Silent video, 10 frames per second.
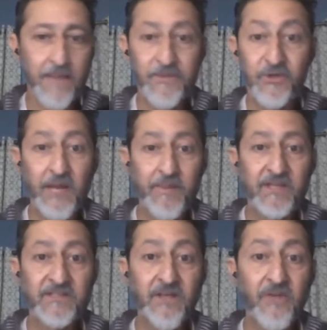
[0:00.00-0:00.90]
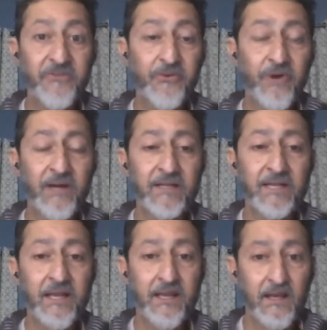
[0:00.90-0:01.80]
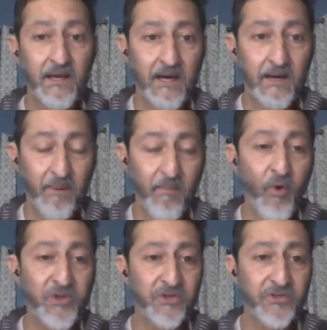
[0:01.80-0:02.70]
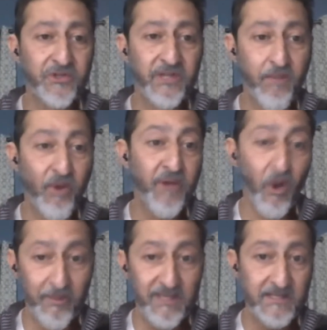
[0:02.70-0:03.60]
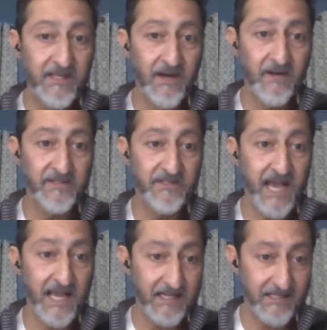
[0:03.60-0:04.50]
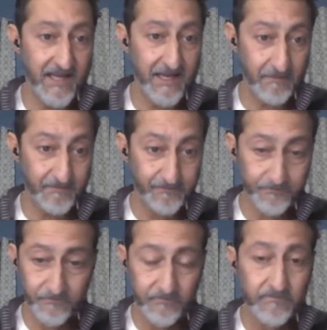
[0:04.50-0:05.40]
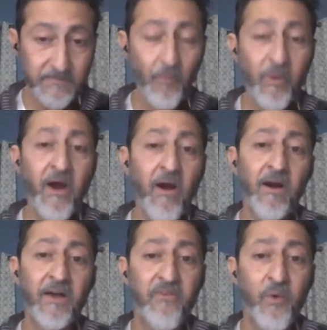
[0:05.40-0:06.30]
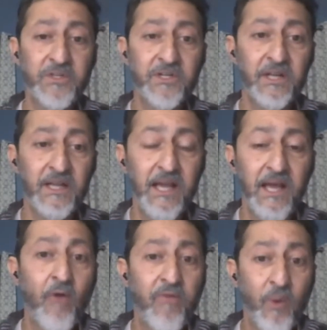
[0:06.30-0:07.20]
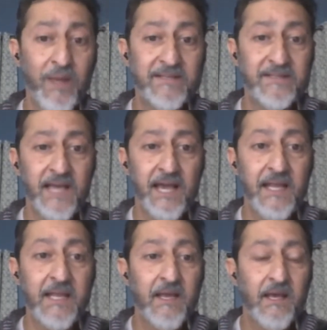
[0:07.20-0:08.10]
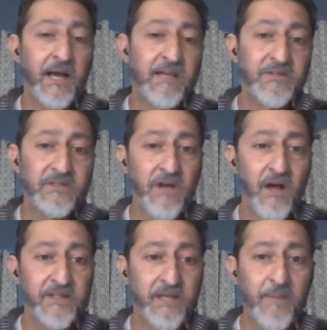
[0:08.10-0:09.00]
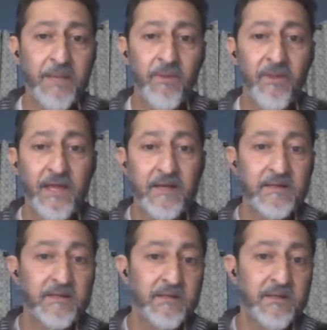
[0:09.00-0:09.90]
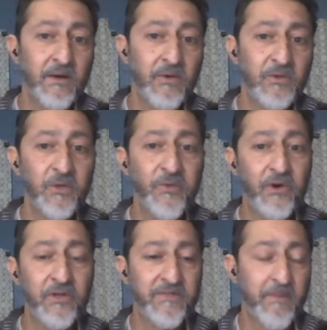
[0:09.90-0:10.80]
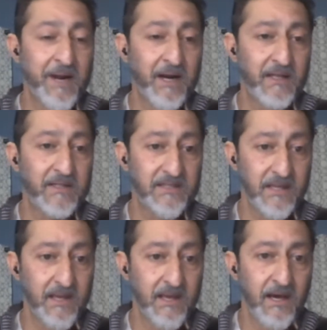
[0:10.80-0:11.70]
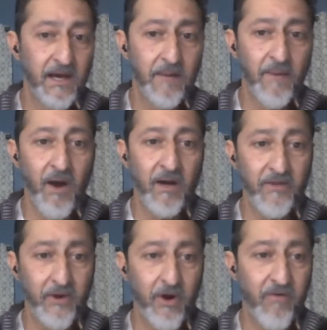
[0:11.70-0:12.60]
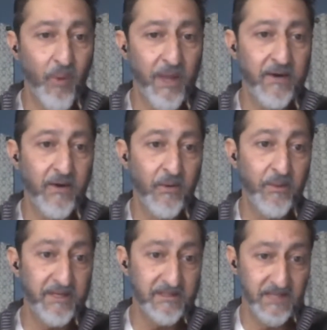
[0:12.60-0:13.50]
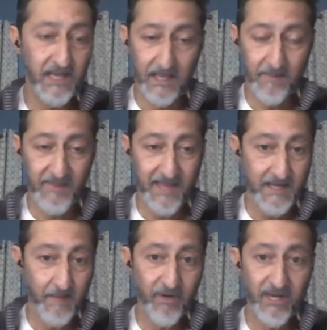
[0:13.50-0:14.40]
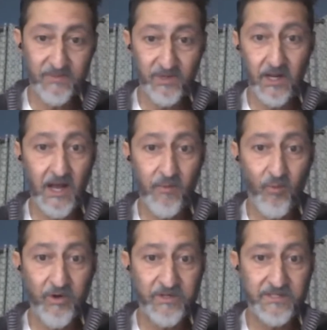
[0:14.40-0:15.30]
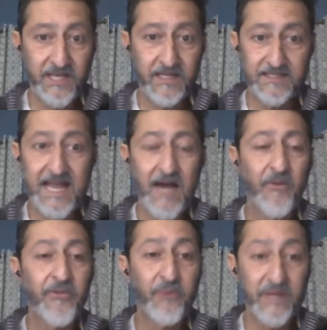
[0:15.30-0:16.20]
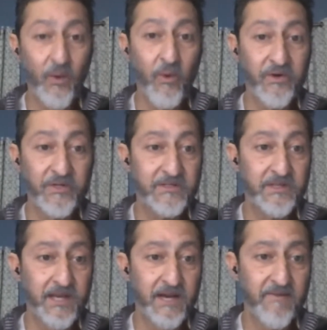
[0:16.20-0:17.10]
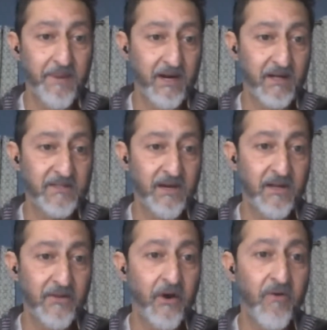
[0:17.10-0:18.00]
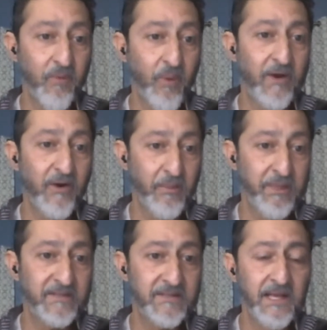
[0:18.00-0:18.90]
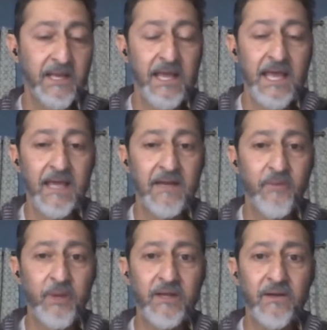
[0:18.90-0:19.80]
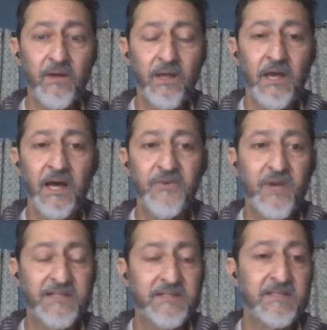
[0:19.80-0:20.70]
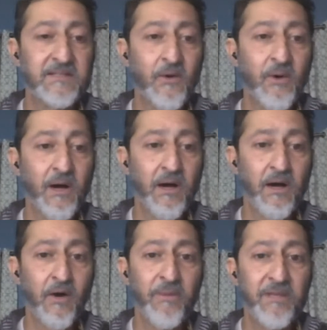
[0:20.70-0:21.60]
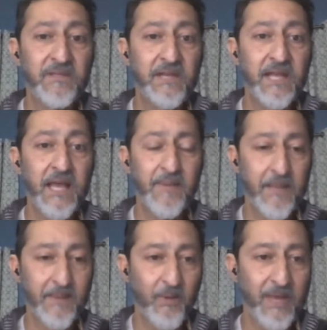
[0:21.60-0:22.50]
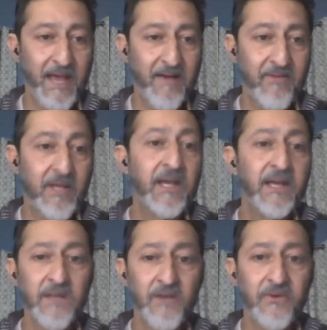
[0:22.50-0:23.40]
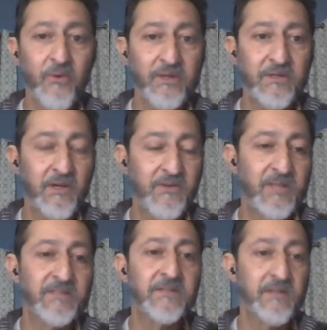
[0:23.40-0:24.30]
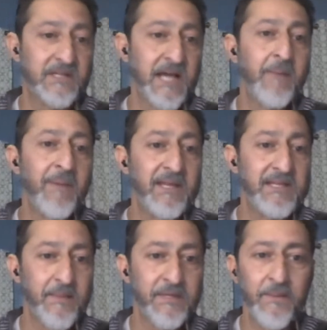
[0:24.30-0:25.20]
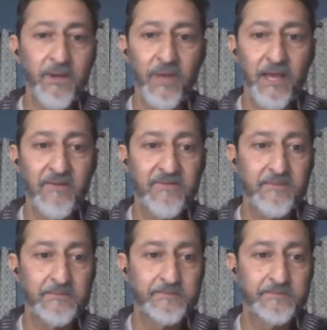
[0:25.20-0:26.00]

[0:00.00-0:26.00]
Type 2 diabetes is also directly proportional to the obesity in our society today. And we are, unfortunately, an overweight society. I used to tell people that, 2/3 of Americans are either overweight or obese, but that number has gotten worse, and it's now 3/4 of Americans are either overweight or obese. And if we can address this obesity epidemic we have, it's also going to address the diabetes epidemic we have.